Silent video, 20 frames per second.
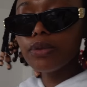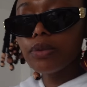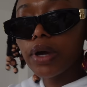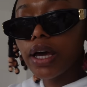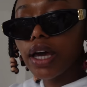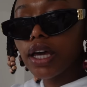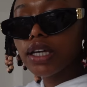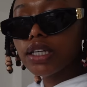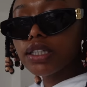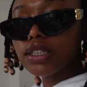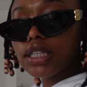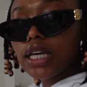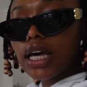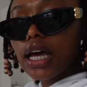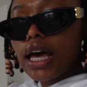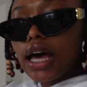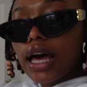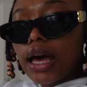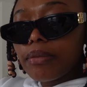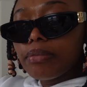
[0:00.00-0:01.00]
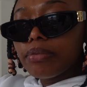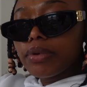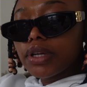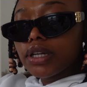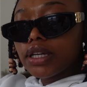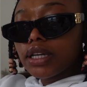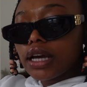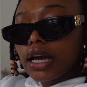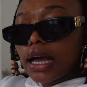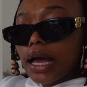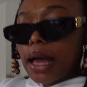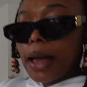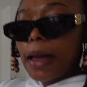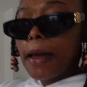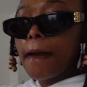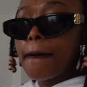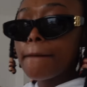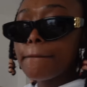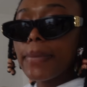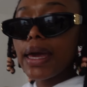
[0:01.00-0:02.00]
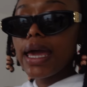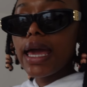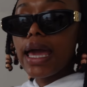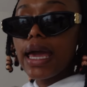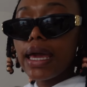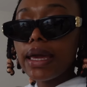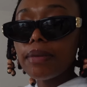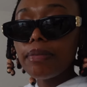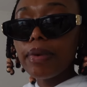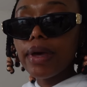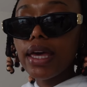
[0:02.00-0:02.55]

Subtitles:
way is up, baby.